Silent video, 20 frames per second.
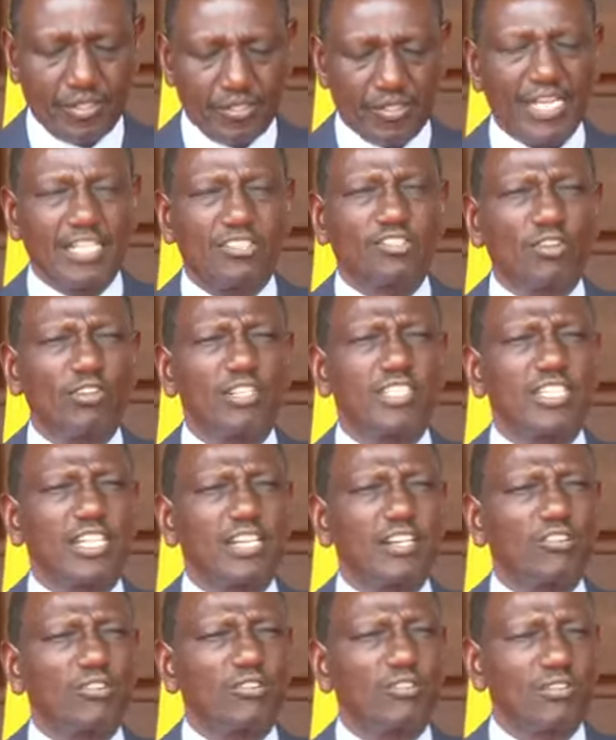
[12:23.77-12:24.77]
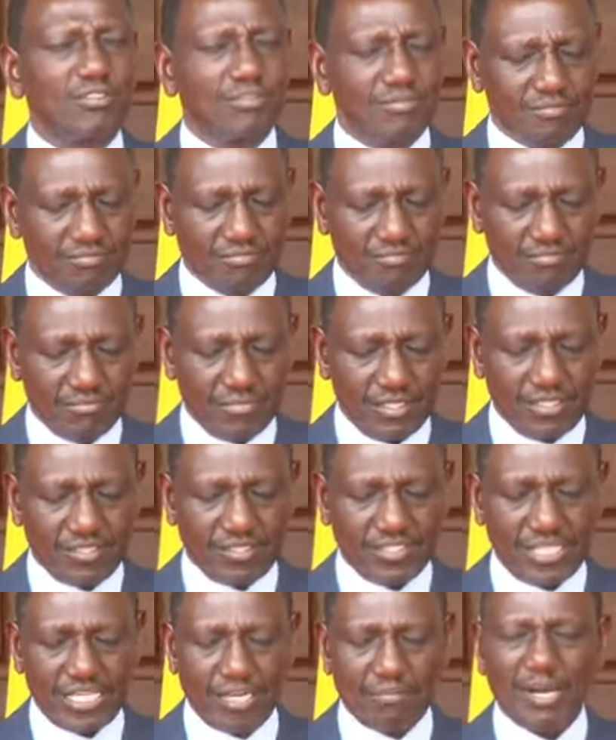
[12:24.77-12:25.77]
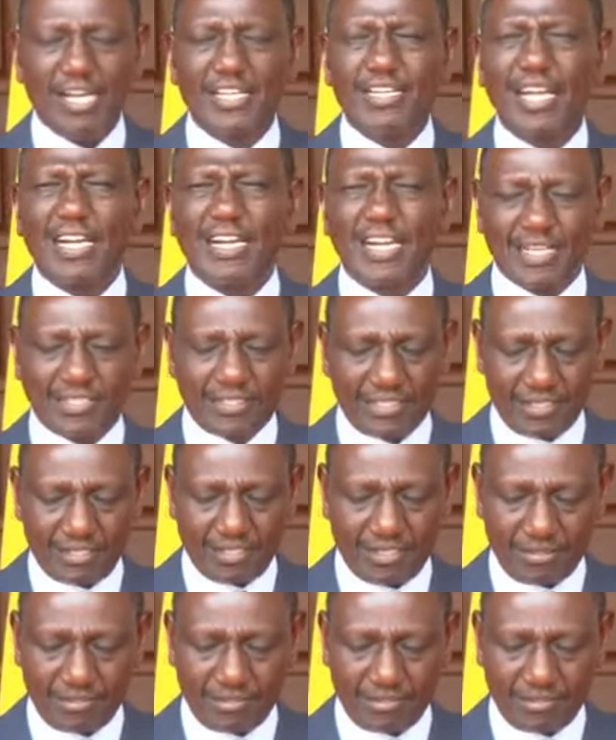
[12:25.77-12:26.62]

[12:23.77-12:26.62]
The Attorney General is hereby directed